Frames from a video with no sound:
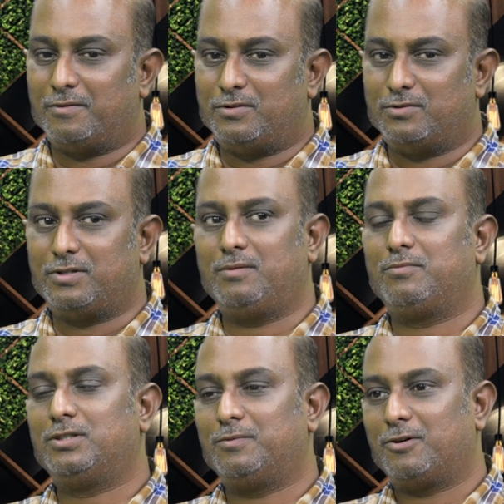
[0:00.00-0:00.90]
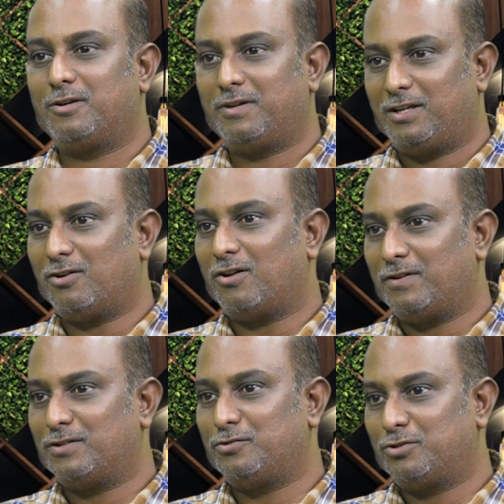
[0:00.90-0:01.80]
during Buddha Purnima, he
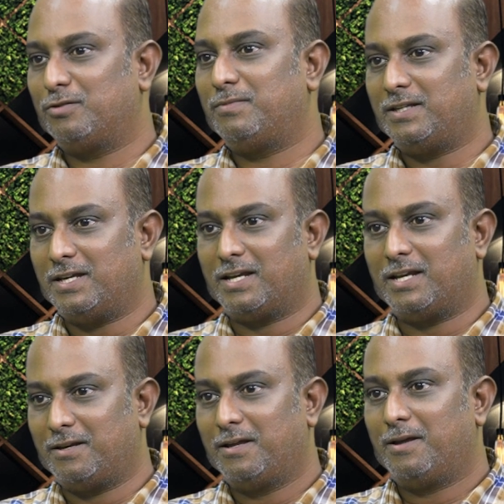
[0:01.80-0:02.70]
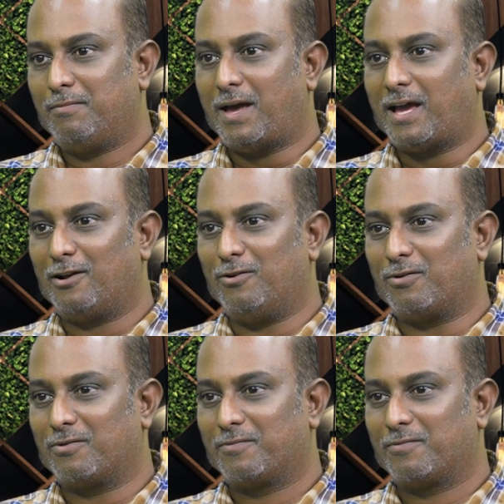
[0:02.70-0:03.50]
always used to be there in Bangalore.